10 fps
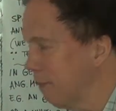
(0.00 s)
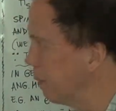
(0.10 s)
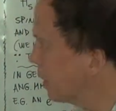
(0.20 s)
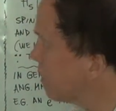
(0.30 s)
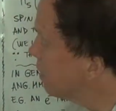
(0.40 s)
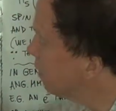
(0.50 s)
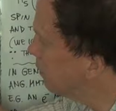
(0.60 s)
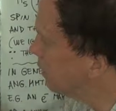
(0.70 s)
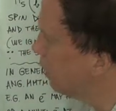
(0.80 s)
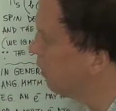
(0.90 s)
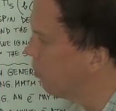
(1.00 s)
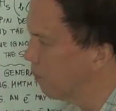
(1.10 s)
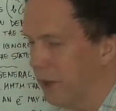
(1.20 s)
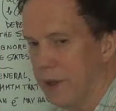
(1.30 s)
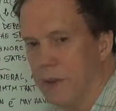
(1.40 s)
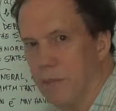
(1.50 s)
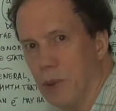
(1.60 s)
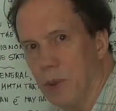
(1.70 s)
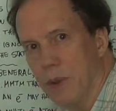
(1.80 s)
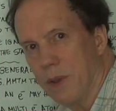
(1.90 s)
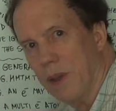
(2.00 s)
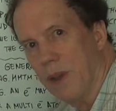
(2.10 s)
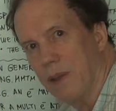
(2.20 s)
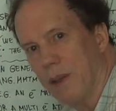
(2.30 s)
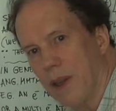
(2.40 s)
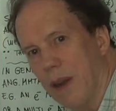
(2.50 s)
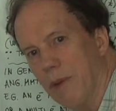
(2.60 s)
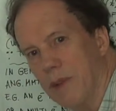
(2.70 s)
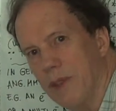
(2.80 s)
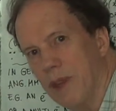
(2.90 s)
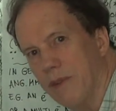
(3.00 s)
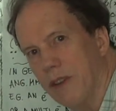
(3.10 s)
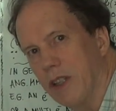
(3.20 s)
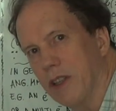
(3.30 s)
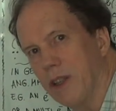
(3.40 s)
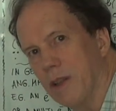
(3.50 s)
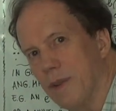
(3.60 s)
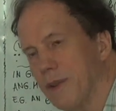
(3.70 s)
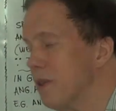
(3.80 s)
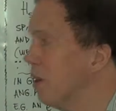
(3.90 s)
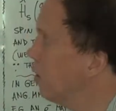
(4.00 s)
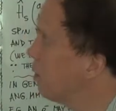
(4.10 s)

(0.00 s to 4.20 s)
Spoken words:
because I'm on the lower part of the board and the camera is now very close.